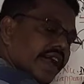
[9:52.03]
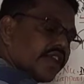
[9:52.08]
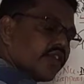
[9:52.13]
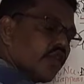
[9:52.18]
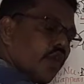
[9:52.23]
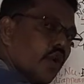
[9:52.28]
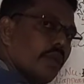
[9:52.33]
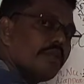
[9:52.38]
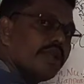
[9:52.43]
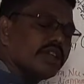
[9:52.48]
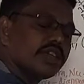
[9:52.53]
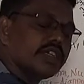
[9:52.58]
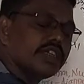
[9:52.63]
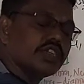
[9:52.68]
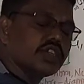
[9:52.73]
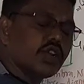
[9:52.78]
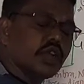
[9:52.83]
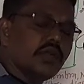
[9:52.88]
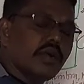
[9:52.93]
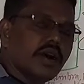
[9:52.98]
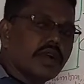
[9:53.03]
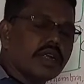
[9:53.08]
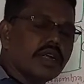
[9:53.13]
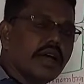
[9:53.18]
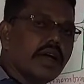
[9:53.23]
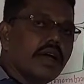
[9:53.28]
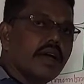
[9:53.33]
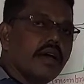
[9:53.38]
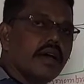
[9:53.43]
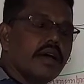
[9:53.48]
that combination is called
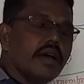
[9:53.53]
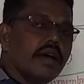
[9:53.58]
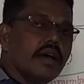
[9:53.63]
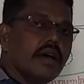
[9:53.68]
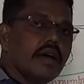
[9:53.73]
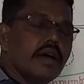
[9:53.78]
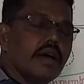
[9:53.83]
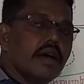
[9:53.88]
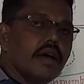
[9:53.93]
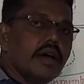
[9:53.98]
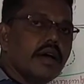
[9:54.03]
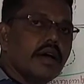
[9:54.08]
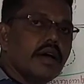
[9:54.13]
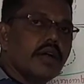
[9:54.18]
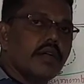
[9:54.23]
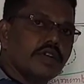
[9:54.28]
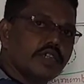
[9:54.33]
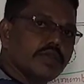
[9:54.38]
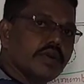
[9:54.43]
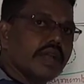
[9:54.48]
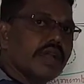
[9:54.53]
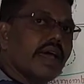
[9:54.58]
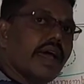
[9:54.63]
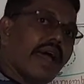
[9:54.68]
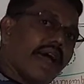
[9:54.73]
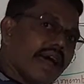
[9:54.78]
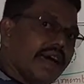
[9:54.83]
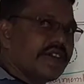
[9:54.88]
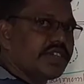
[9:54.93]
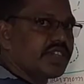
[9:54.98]
what? Which one?
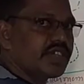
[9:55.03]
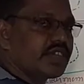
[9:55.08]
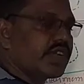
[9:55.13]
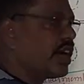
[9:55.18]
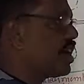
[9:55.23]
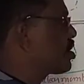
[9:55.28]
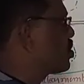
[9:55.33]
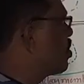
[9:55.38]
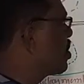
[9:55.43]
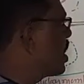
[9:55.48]
A stars.